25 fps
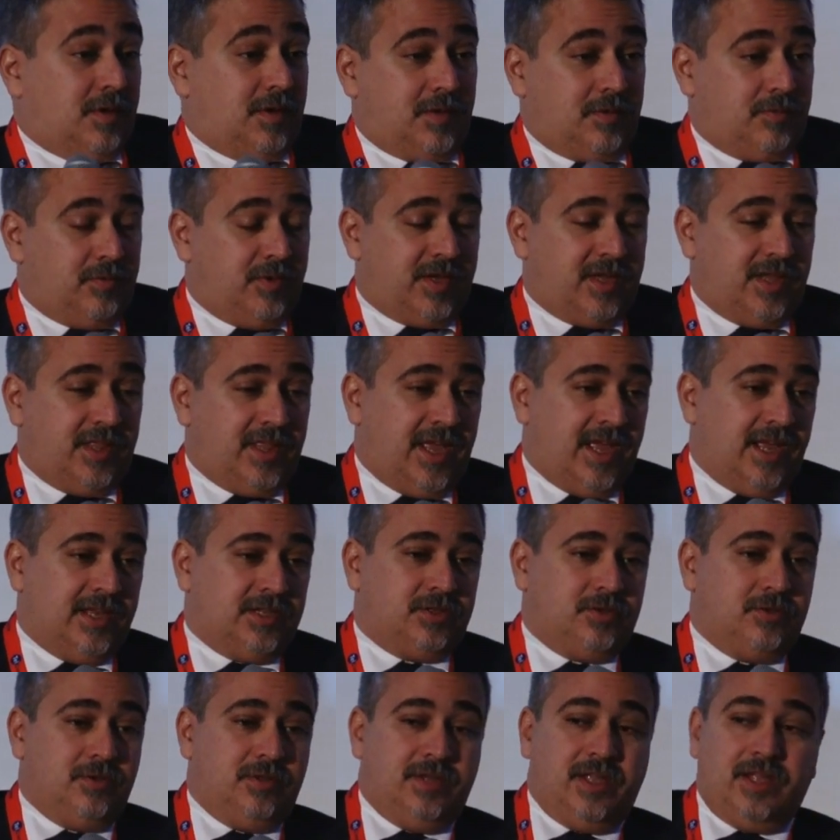we can
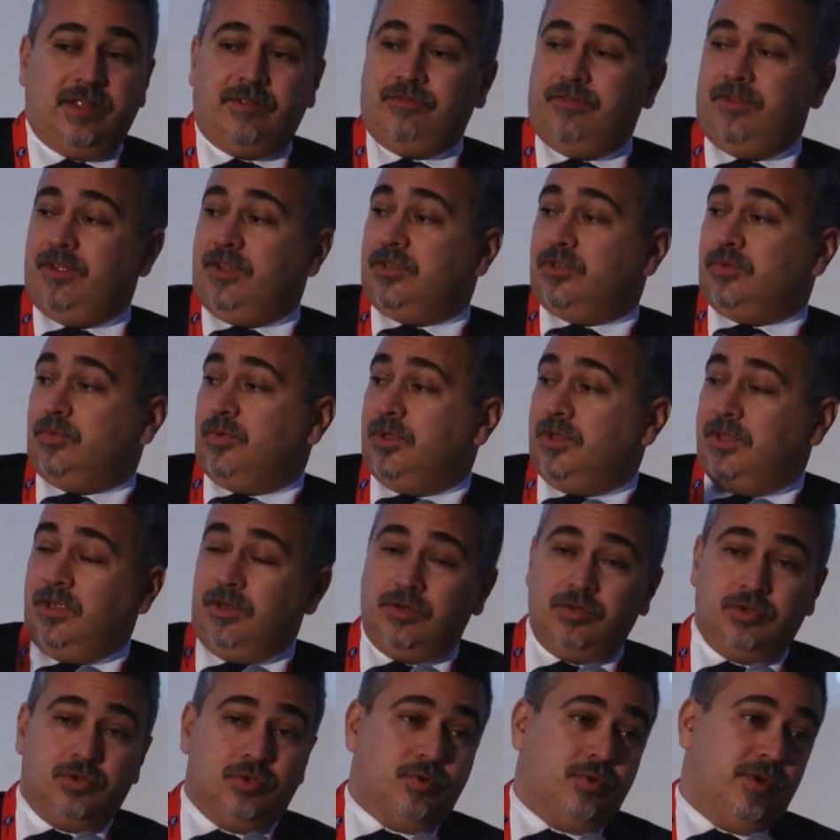ask to Netflix what
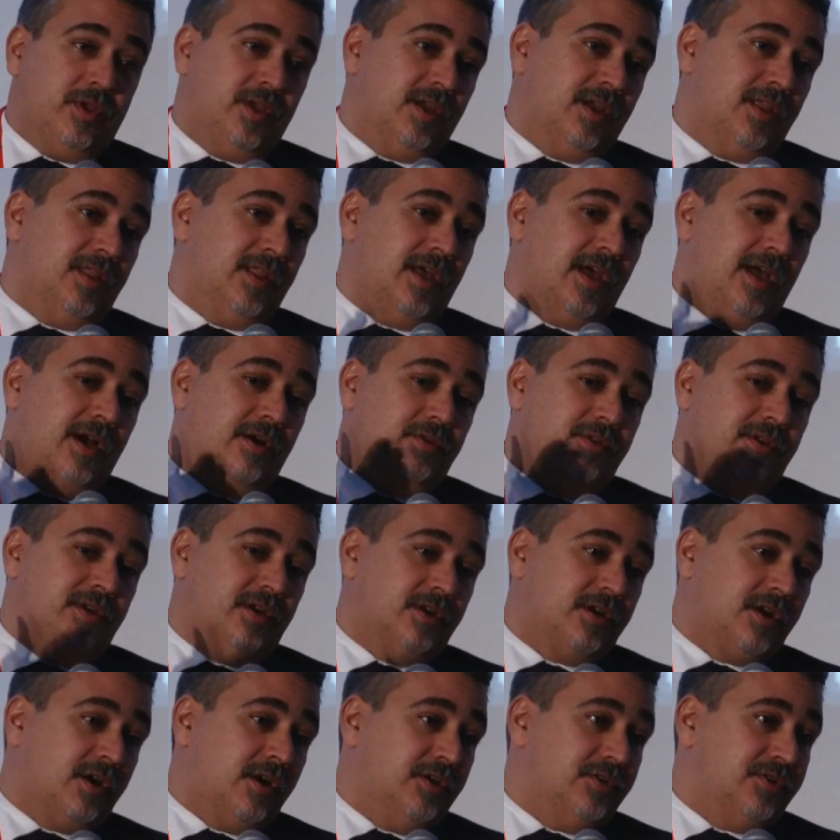they're doing and how they
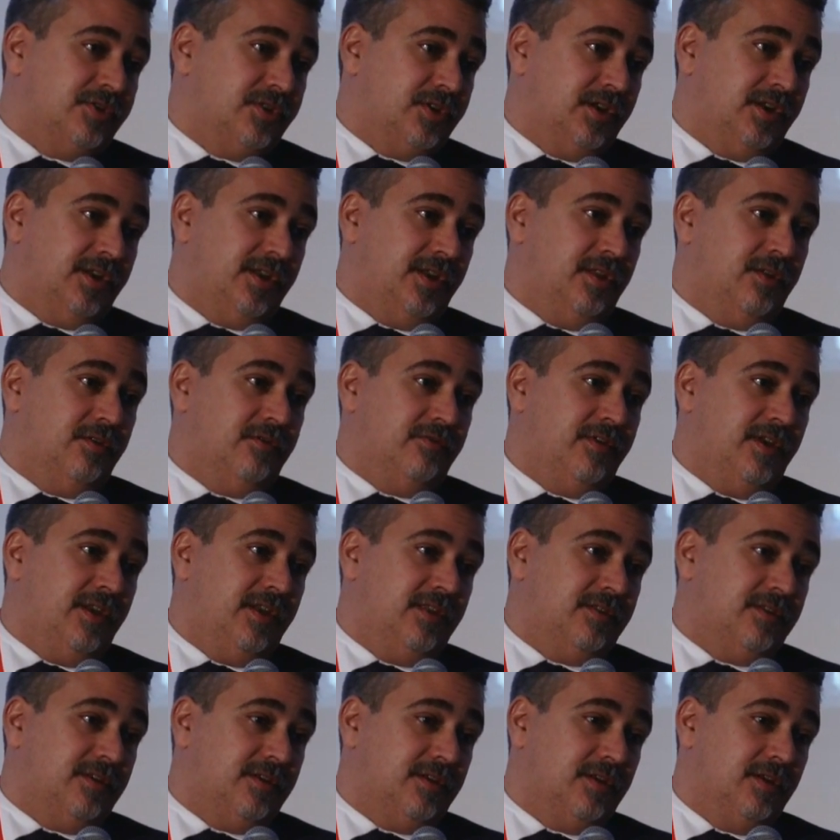are constantly
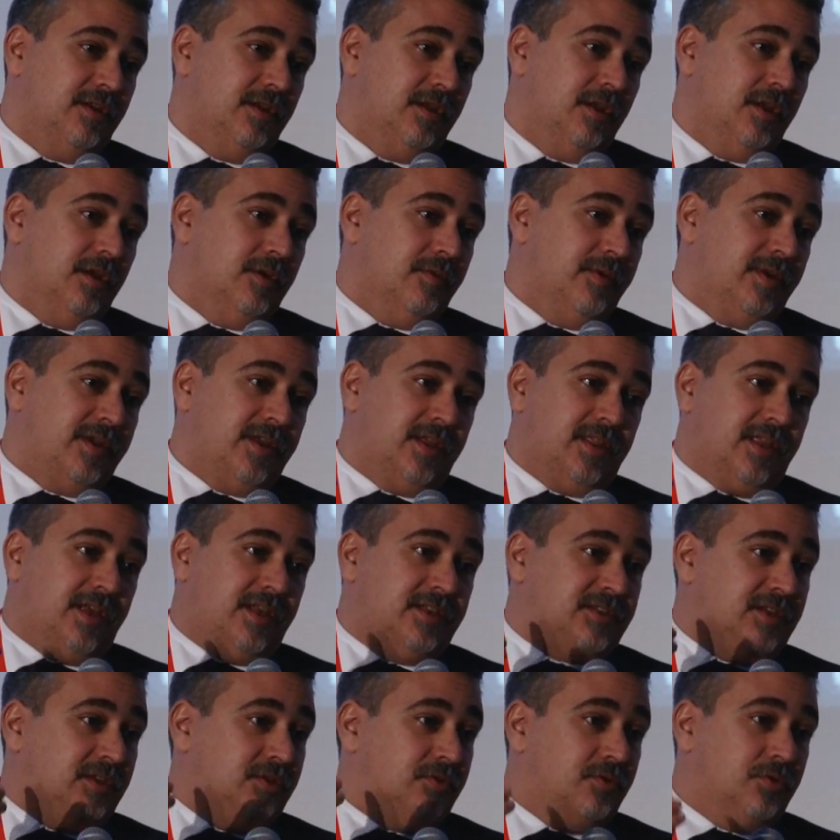innovating. We can
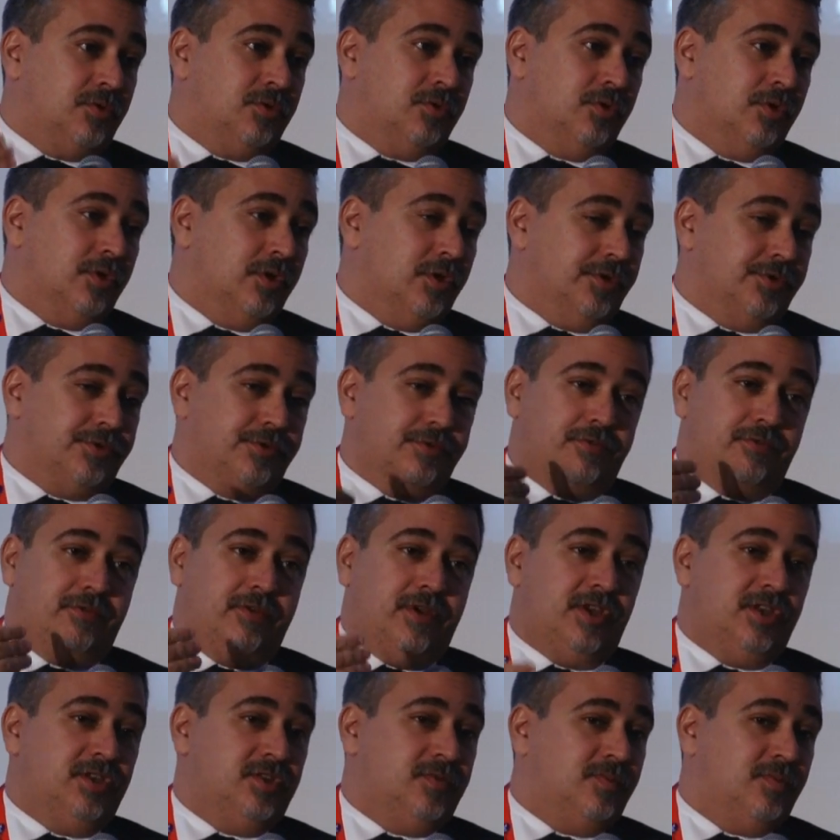ask it to Google, to
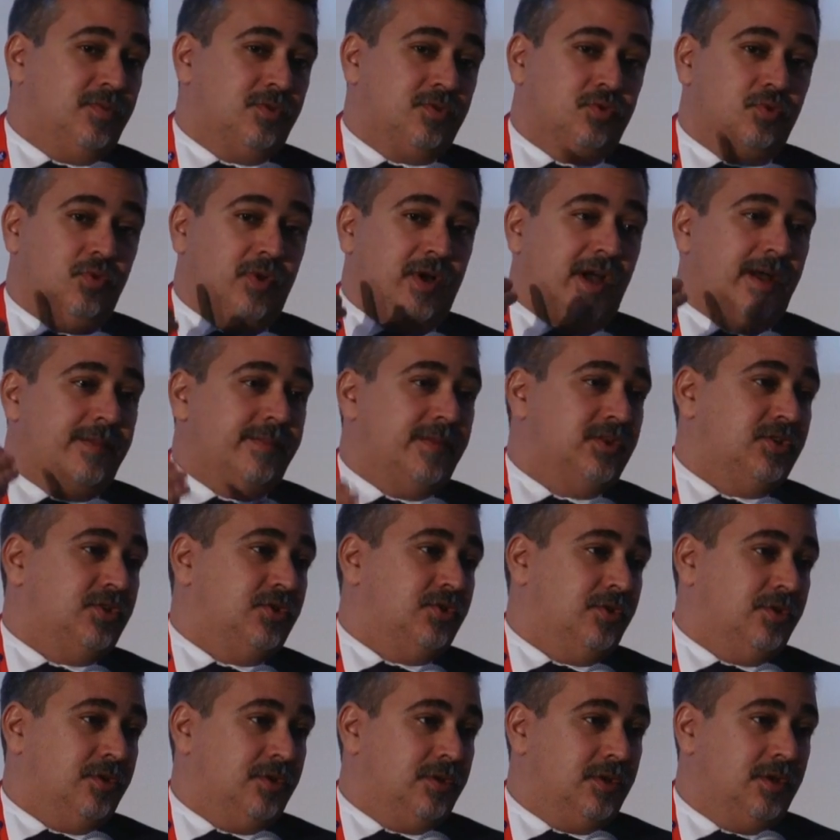Facebook, to
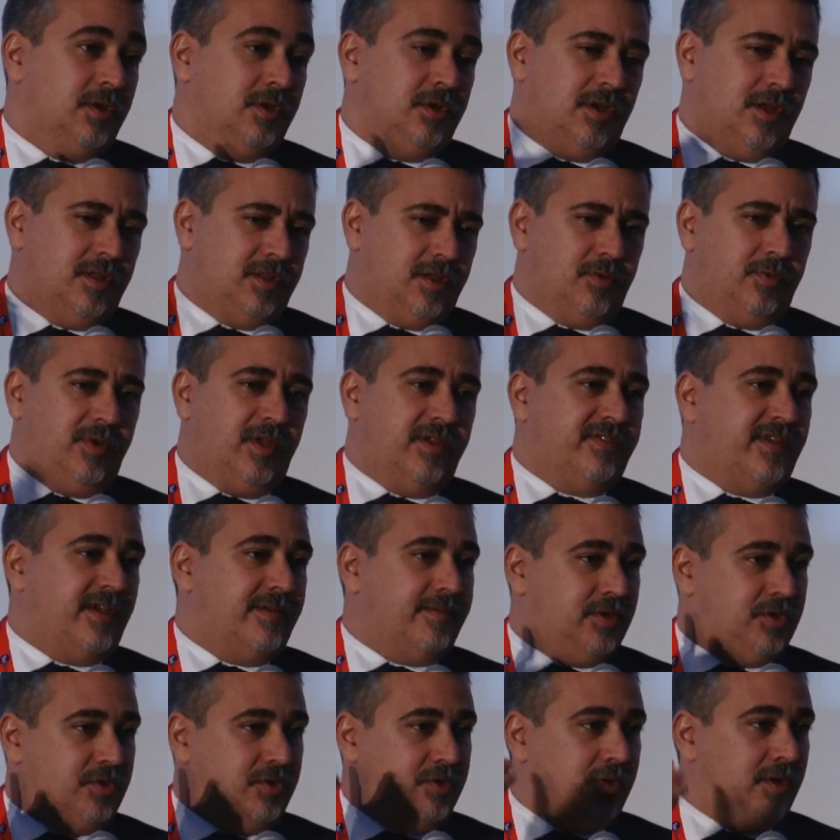Amazon. I think we have
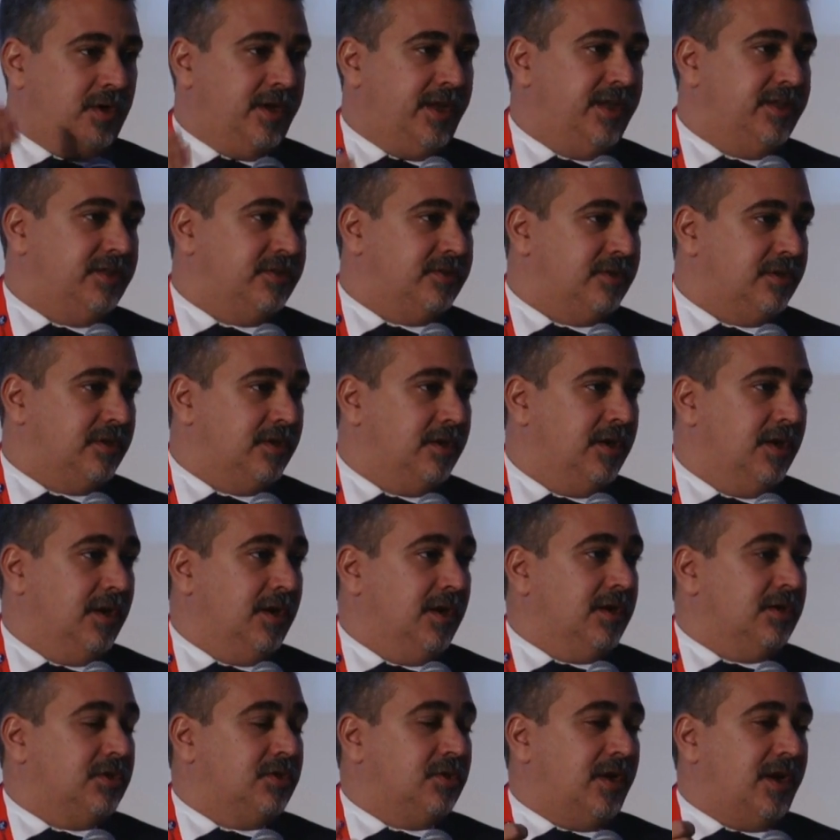Amazon later.
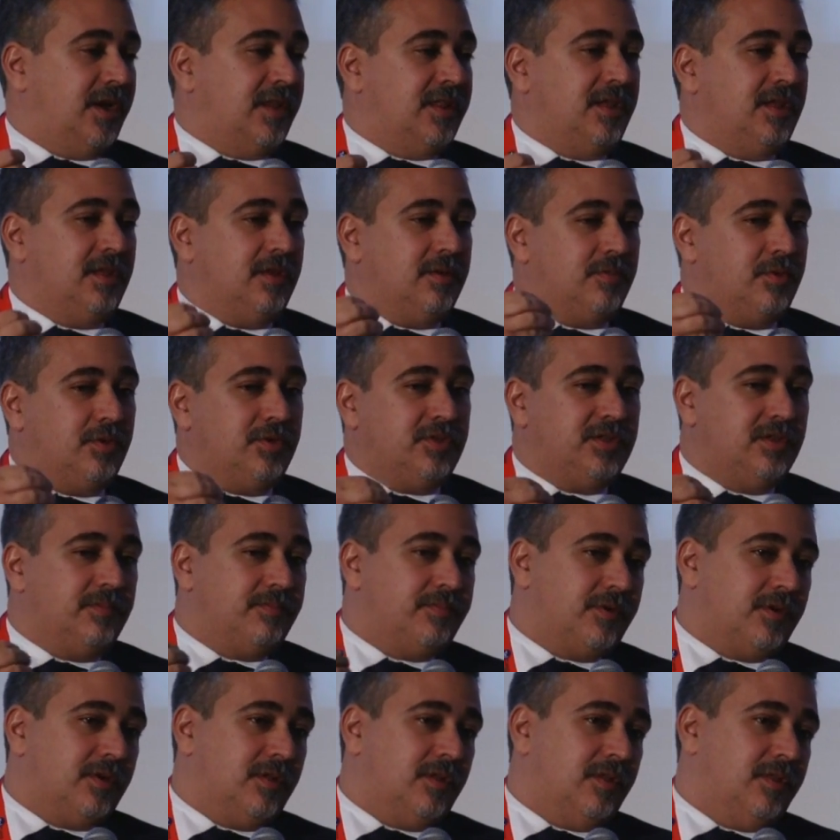So I think the most
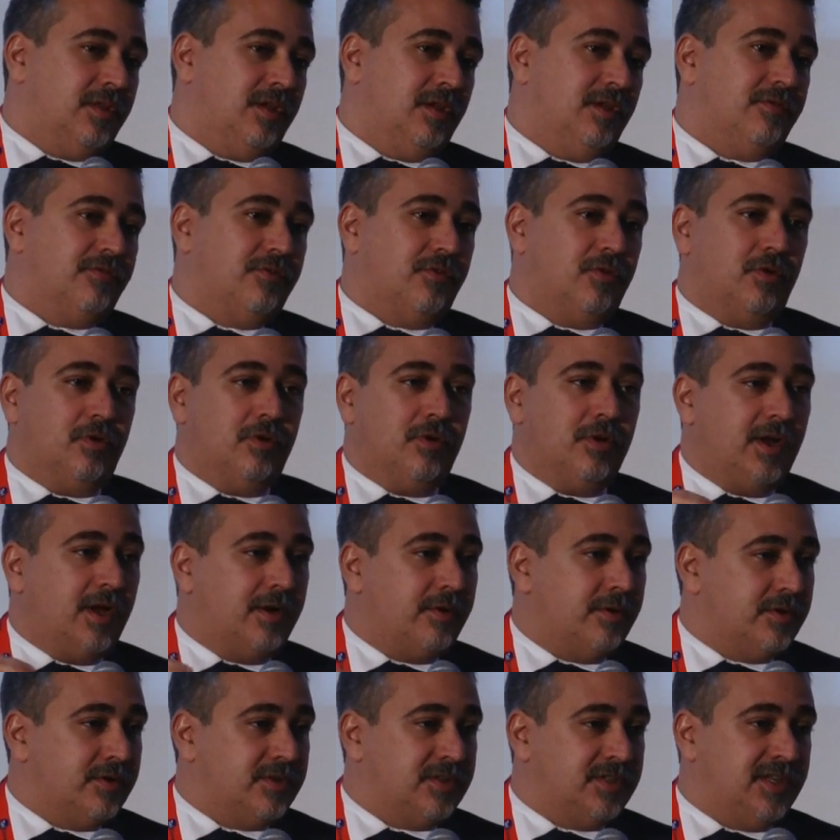important thing for all
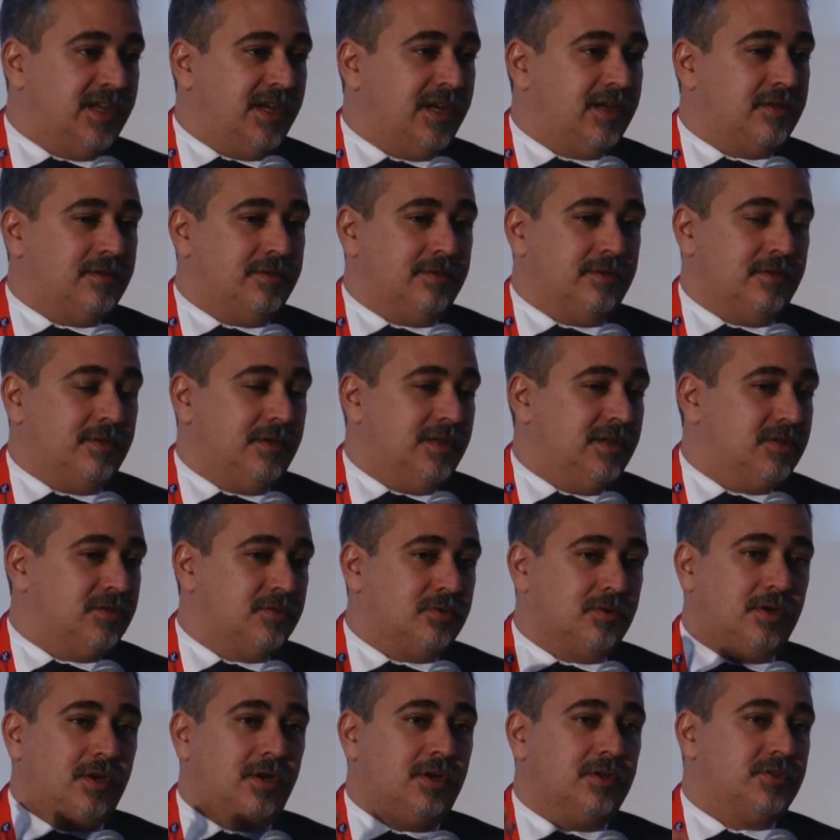our sector is
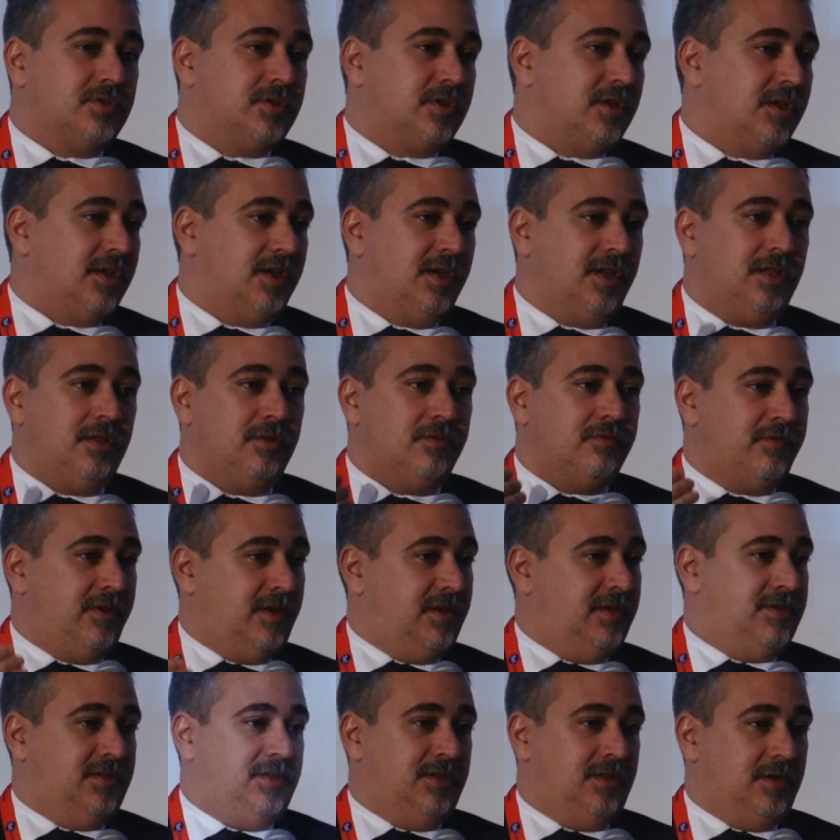to constantly
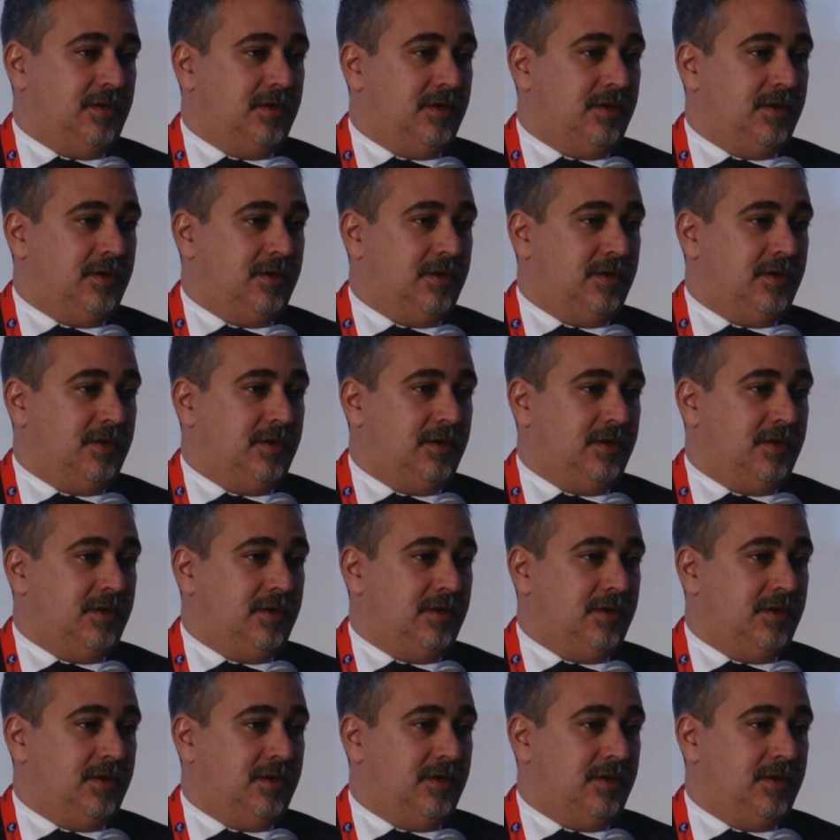innovate.